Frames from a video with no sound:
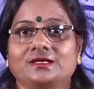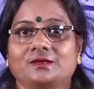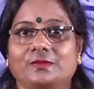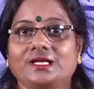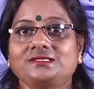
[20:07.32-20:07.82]

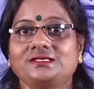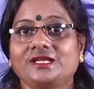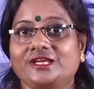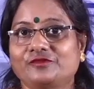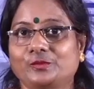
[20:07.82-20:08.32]
But
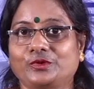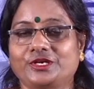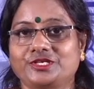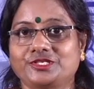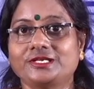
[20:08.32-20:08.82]

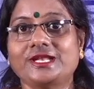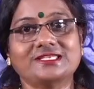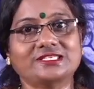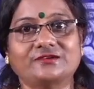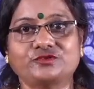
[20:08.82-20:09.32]
evaporation,
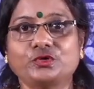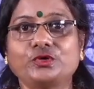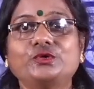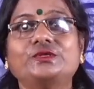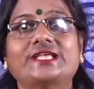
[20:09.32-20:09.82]
as I have showed
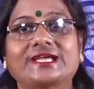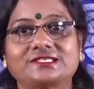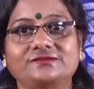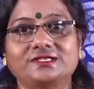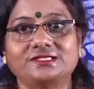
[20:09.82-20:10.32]
you in the
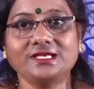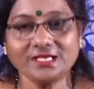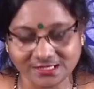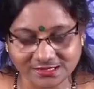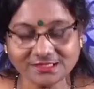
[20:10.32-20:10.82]
activity,
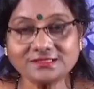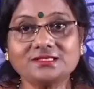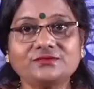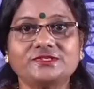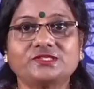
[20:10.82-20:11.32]
it is a
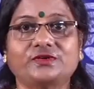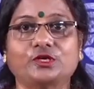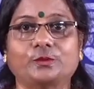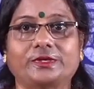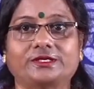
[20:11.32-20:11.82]
surface
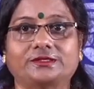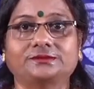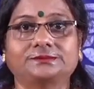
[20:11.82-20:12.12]
phenomena.